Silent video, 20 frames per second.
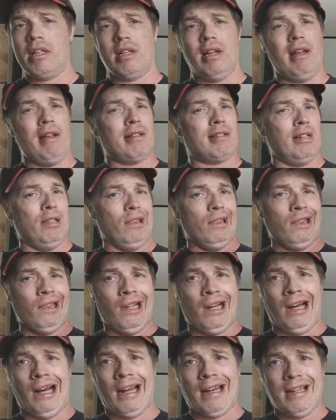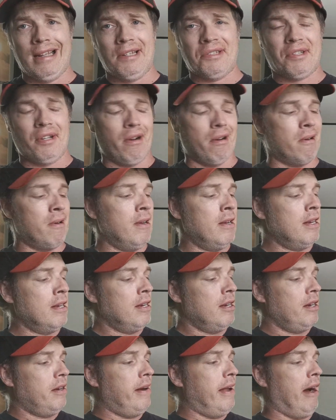It's a lot easier.
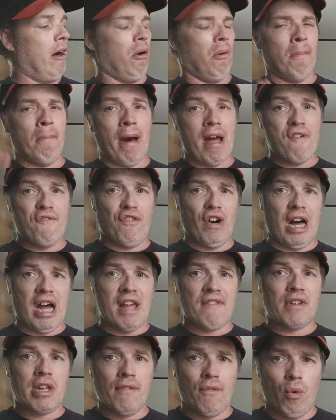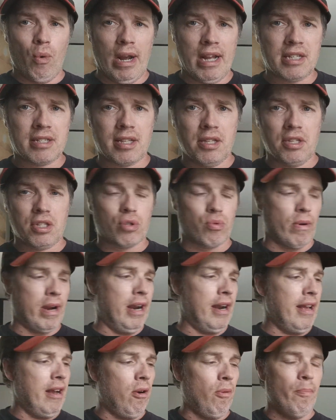Now, my 5 giveaways to this
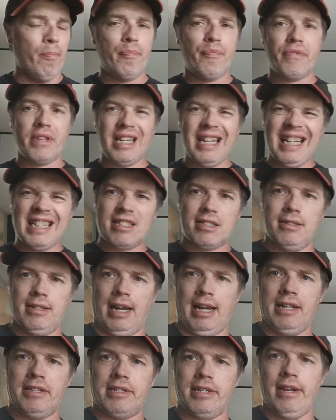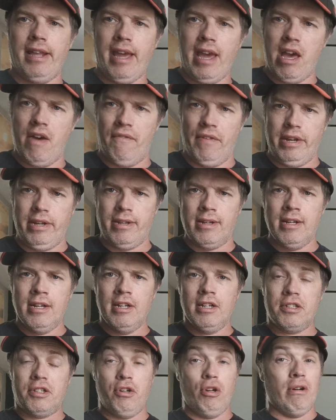radio, it's nice and heavy.
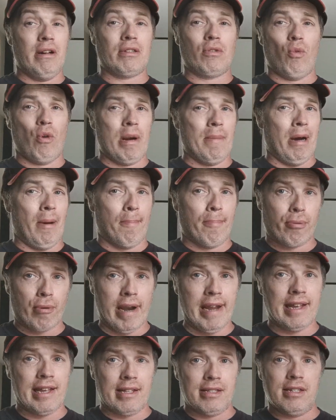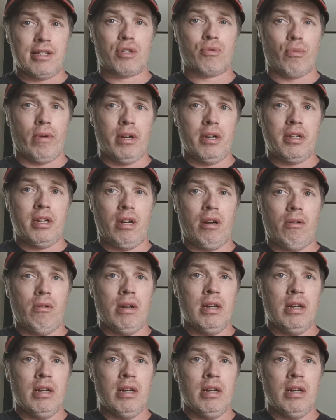So you don't have to worry about breaking this radio.